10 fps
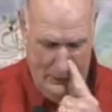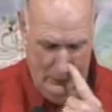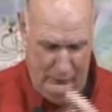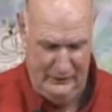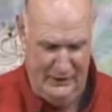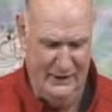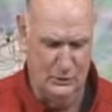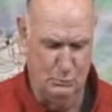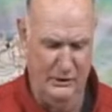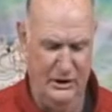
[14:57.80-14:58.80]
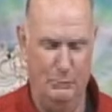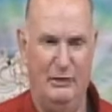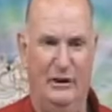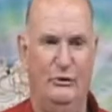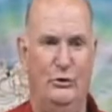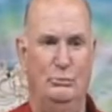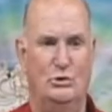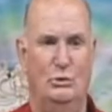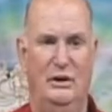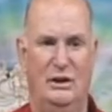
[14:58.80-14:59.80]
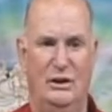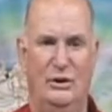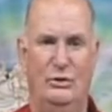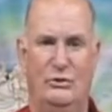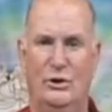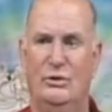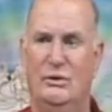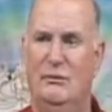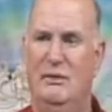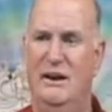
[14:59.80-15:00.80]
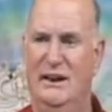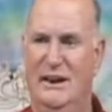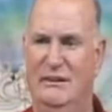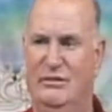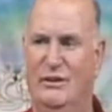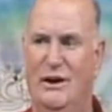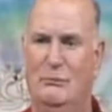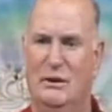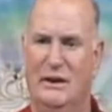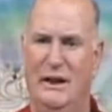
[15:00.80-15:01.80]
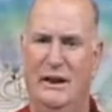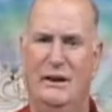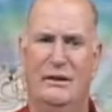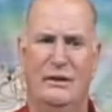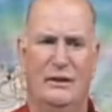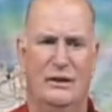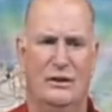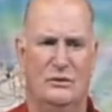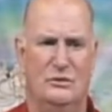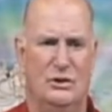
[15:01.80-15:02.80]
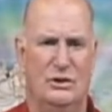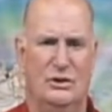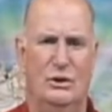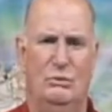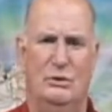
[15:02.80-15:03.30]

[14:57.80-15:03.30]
kind of split up in groups so we could do two and everybody didn't have to feel obligated to go into